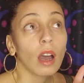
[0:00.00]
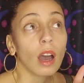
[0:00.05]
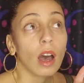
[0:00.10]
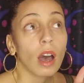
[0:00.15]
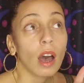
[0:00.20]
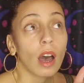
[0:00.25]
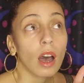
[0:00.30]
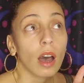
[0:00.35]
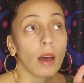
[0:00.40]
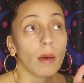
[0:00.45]

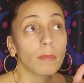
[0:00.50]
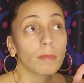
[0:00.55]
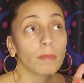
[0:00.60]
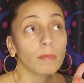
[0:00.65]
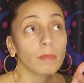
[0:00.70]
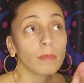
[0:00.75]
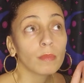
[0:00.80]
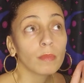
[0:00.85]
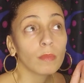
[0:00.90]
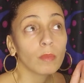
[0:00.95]

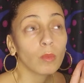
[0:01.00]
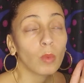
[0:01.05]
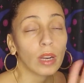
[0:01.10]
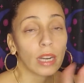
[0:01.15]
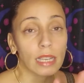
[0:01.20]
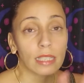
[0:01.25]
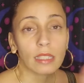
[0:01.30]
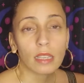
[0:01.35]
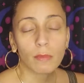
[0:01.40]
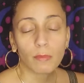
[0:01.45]
Um, when
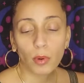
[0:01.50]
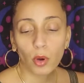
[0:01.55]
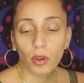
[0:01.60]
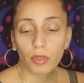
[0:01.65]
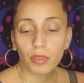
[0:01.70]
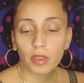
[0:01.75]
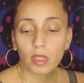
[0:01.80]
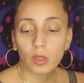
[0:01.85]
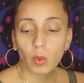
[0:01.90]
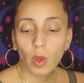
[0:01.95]
I see
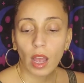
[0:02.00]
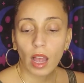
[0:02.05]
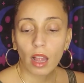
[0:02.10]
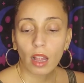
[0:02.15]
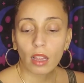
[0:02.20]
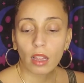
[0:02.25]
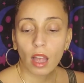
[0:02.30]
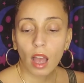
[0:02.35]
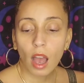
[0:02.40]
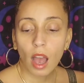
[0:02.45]
birth as
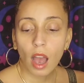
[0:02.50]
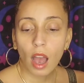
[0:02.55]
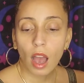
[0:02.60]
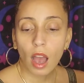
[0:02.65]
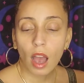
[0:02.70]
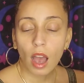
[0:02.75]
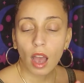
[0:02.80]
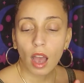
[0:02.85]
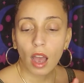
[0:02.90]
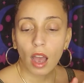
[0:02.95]
well,
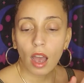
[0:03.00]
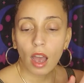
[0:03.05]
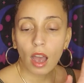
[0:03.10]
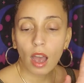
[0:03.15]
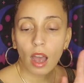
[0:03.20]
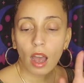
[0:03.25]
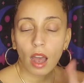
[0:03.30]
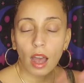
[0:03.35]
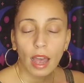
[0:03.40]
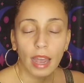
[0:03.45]

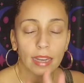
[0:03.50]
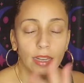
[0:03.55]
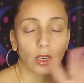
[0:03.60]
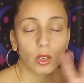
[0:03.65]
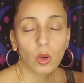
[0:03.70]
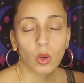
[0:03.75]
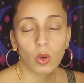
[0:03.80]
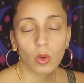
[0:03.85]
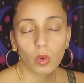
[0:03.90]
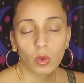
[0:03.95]
I
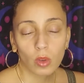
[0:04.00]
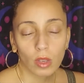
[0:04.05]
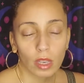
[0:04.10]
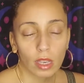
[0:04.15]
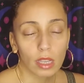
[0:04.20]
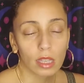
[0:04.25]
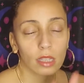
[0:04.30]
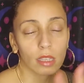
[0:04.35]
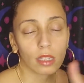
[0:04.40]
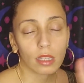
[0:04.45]
know
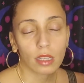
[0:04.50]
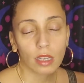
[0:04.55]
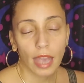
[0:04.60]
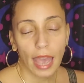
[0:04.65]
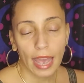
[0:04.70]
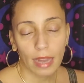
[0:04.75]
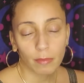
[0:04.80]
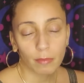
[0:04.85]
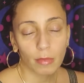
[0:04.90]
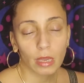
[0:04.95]
it
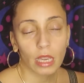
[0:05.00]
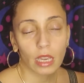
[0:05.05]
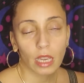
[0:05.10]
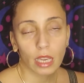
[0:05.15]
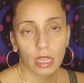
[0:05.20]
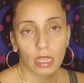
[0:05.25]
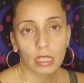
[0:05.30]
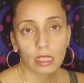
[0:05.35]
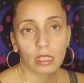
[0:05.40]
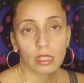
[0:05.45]
can be
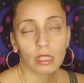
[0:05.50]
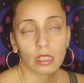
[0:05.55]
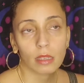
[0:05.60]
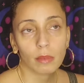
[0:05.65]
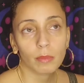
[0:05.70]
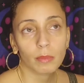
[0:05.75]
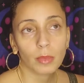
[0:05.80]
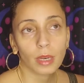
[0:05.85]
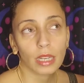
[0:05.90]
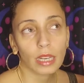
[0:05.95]
kids,
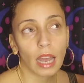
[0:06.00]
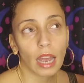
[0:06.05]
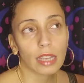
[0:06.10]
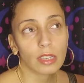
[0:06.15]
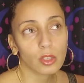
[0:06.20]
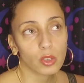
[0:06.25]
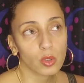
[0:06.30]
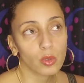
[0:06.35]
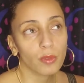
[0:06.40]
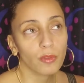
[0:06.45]
but I
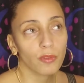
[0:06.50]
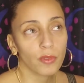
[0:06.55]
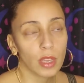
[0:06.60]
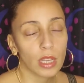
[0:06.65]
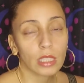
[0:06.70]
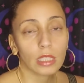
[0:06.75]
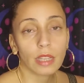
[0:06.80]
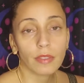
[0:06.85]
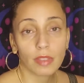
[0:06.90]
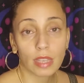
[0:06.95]
do
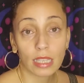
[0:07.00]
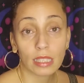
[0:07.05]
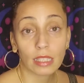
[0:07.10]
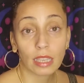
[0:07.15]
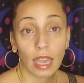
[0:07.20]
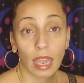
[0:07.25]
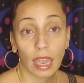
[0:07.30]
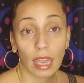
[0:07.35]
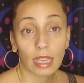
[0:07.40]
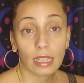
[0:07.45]
feel in this
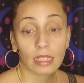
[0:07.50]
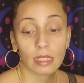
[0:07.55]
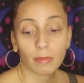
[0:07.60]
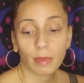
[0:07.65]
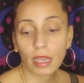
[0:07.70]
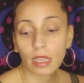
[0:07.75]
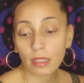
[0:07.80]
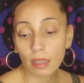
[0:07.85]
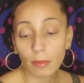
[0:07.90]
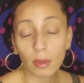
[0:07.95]
case,
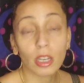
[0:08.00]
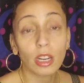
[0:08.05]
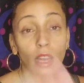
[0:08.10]
because I'm going